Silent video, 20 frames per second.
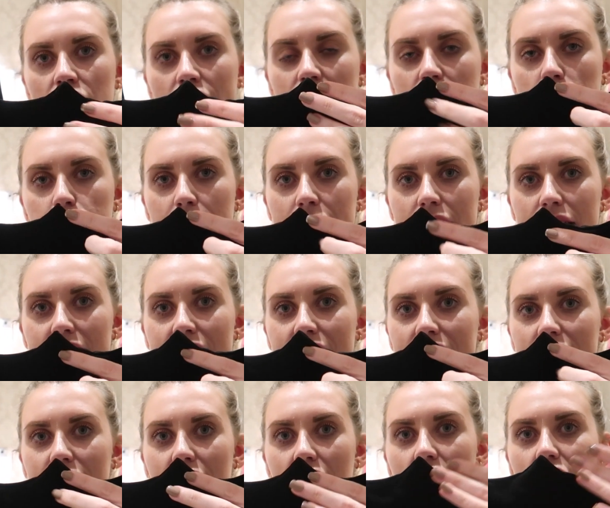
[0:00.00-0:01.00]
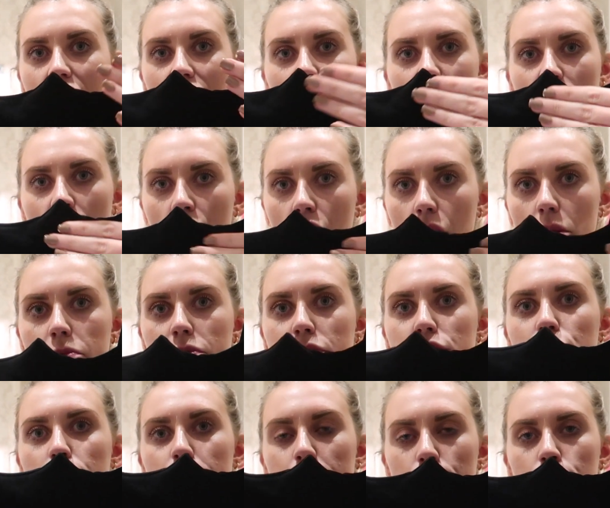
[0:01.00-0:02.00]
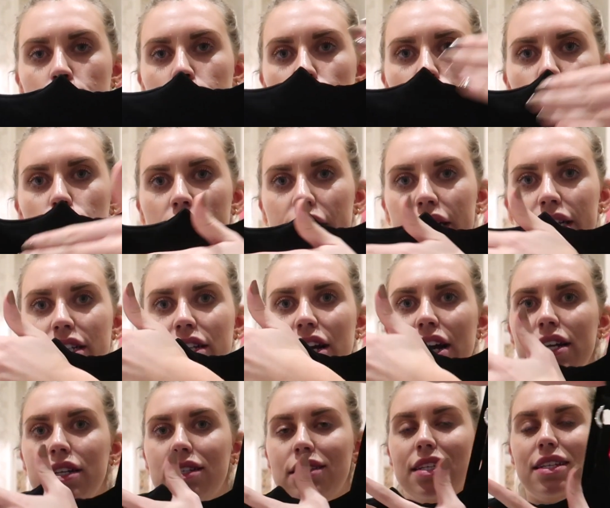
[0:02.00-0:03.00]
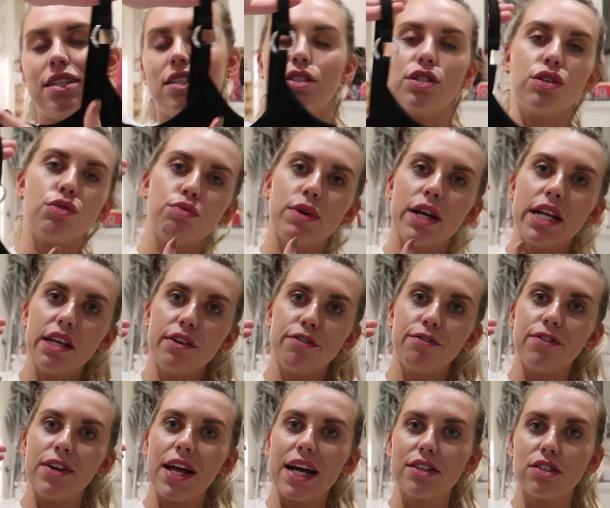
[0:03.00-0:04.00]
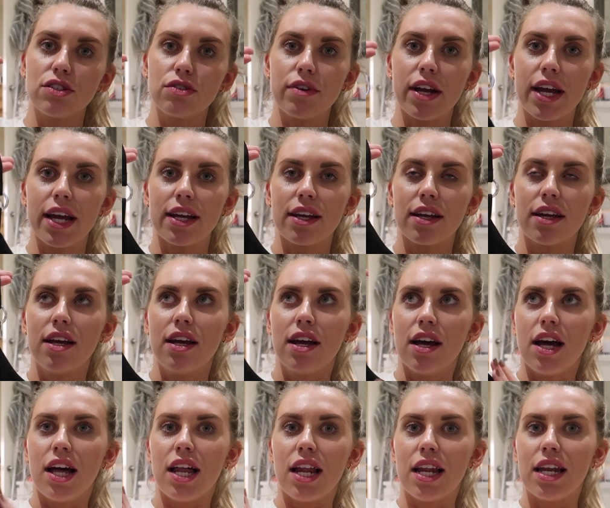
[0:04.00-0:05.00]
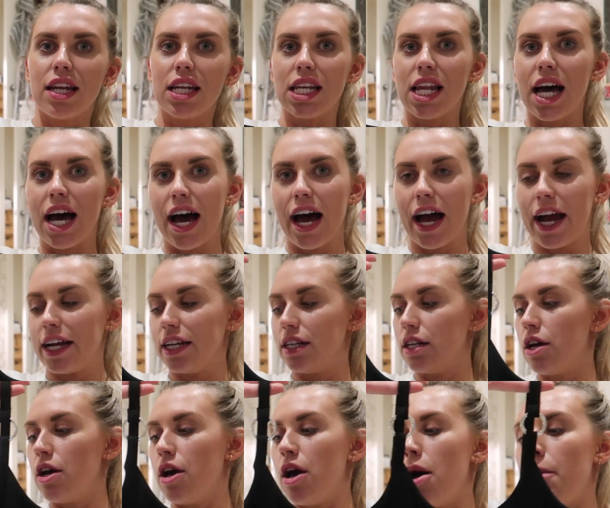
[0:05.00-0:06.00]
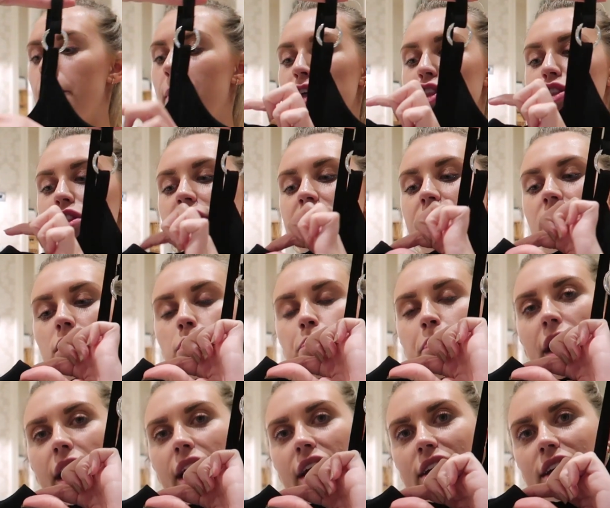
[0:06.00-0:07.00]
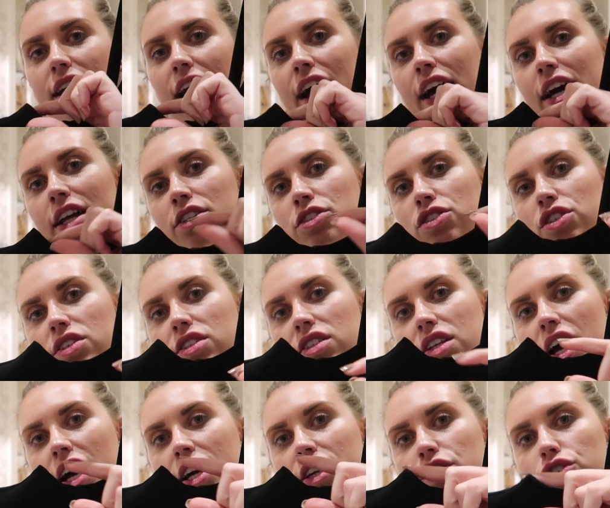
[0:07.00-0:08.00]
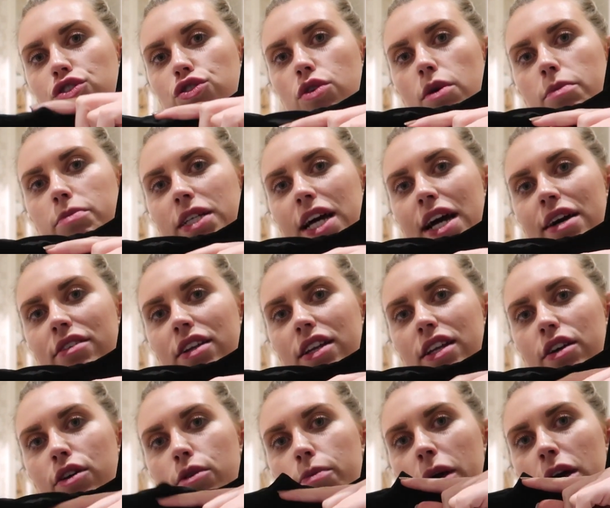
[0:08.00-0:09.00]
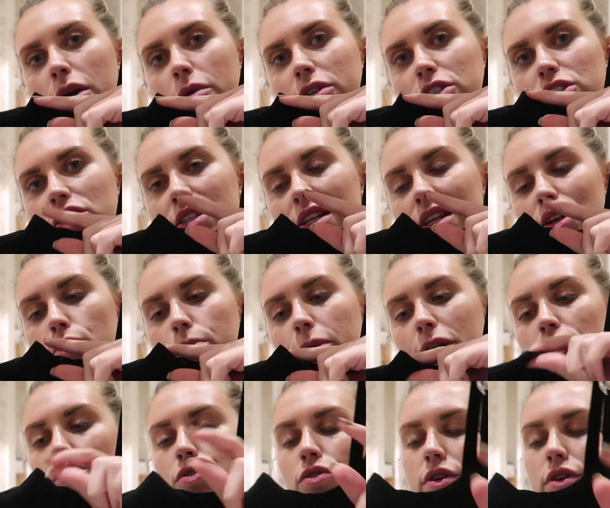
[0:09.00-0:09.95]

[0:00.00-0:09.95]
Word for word: This bit here cups your boobs really nicely and it's a really flattering line, but this bit can just kind of drop down a little bit, which is a little bit